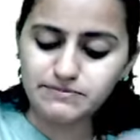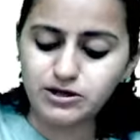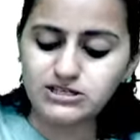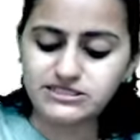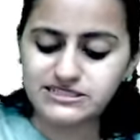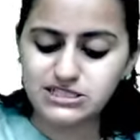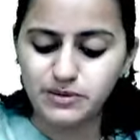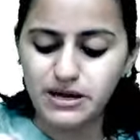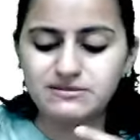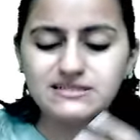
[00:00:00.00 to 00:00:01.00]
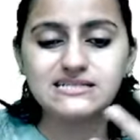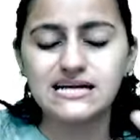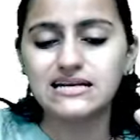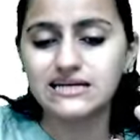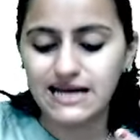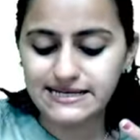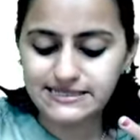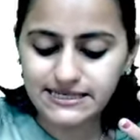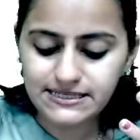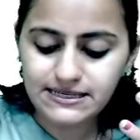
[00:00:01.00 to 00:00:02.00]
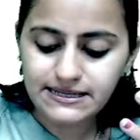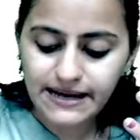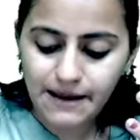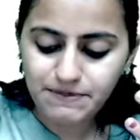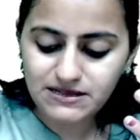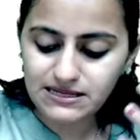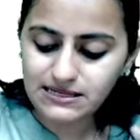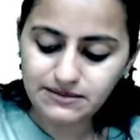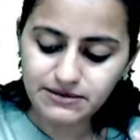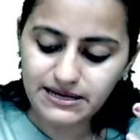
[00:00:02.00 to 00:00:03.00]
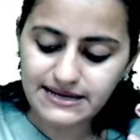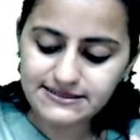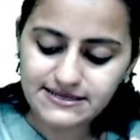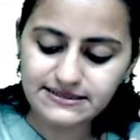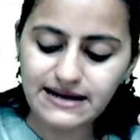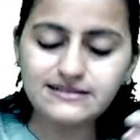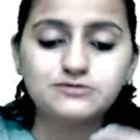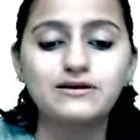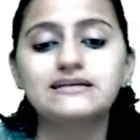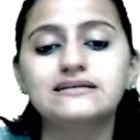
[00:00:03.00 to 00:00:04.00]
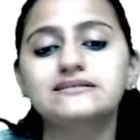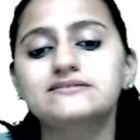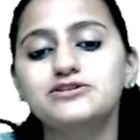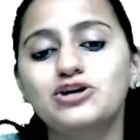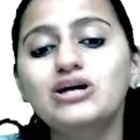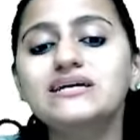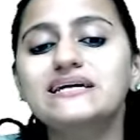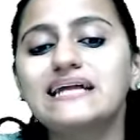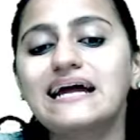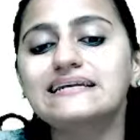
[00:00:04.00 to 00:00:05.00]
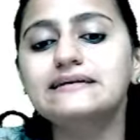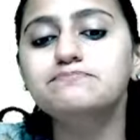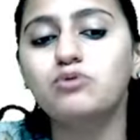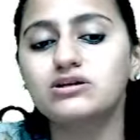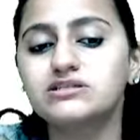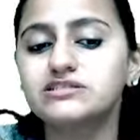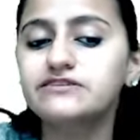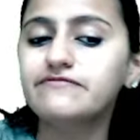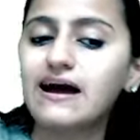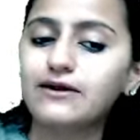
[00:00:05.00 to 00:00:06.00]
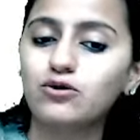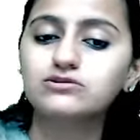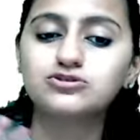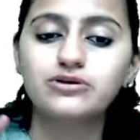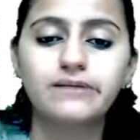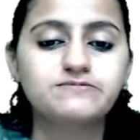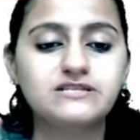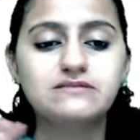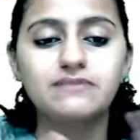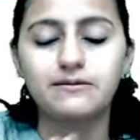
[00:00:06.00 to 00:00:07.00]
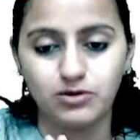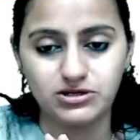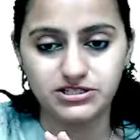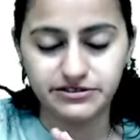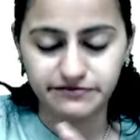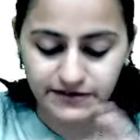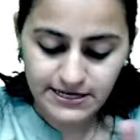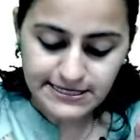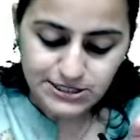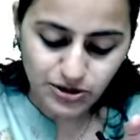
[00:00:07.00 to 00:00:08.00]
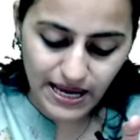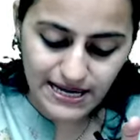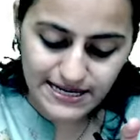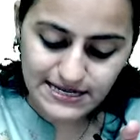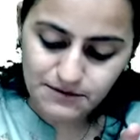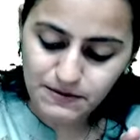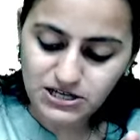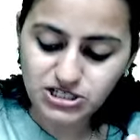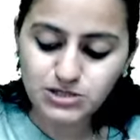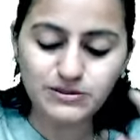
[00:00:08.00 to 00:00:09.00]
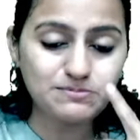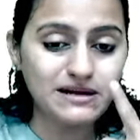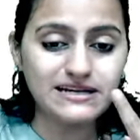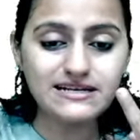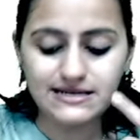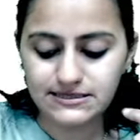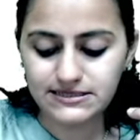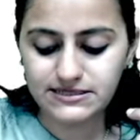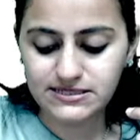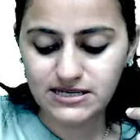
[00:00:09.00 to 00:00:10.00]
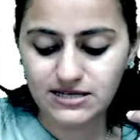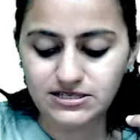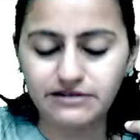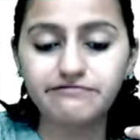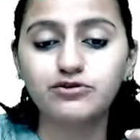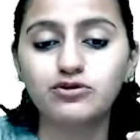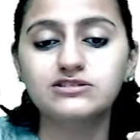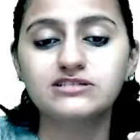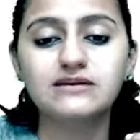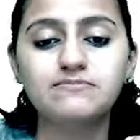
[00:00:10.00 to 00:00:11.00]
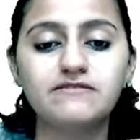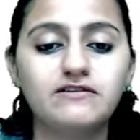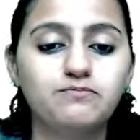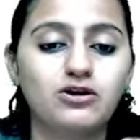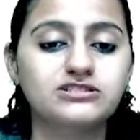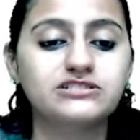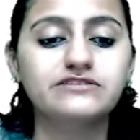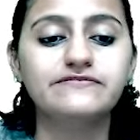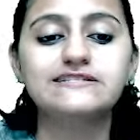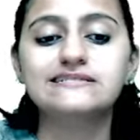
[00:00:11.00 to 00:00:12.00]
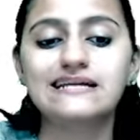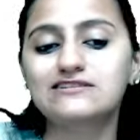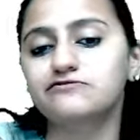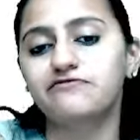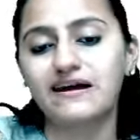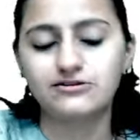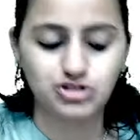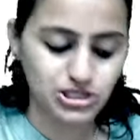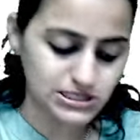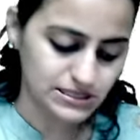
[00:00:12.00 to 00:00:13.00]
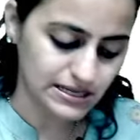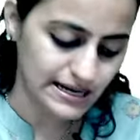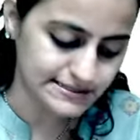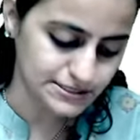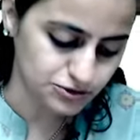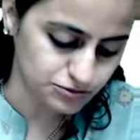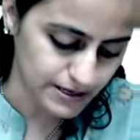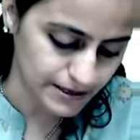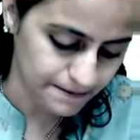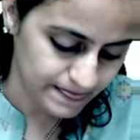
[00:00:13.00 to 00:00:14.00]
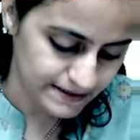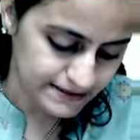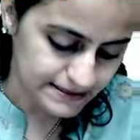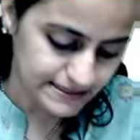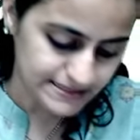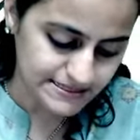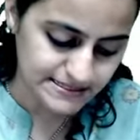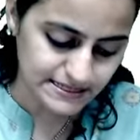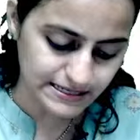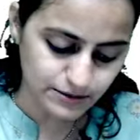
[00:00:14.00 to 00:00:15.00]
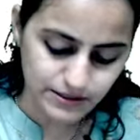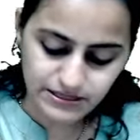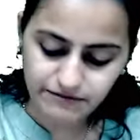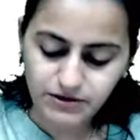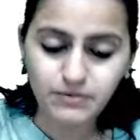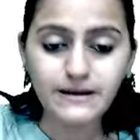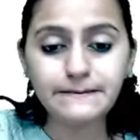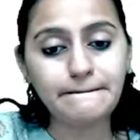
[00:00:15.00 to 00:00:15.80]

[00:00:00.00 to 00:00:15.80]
because it is squamous cell arising, epithelium arising, that is why it is your keratin positive and also Epstein-Barr positive. So elderly patient with bloody nasal discharge, lymph nodes, EBV positive is nasopharyngeal carcinoma. Is this clear with everyone?